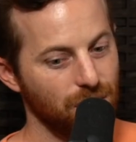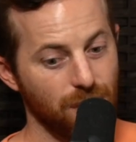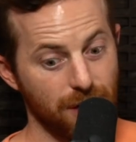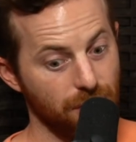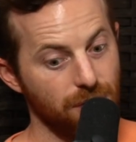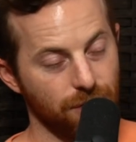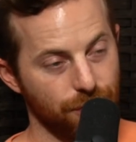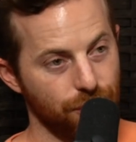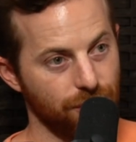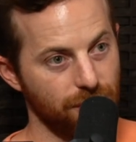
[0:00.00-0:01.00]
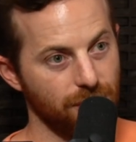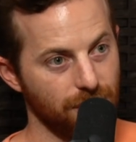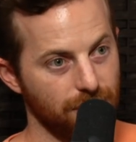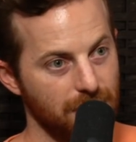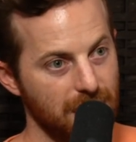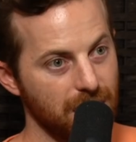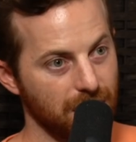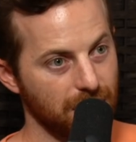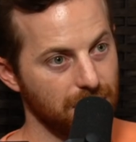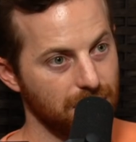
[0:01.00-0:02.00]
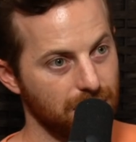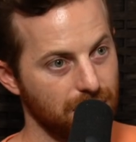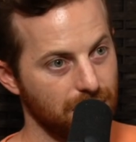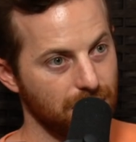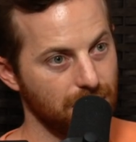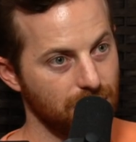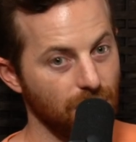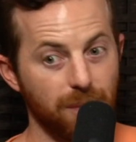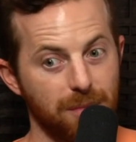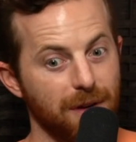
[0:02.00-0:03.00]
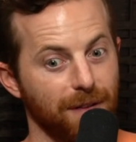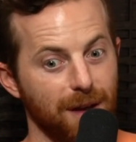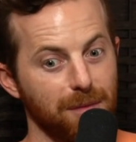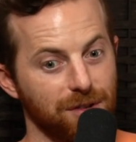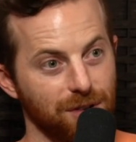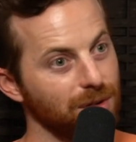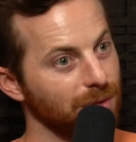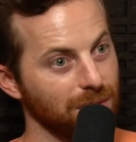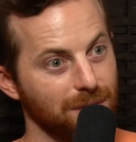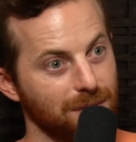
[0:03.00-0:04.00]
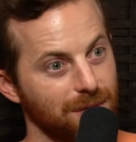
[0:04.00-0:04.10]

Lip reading: Oh, I know, for sure. Many. Some in my family, too.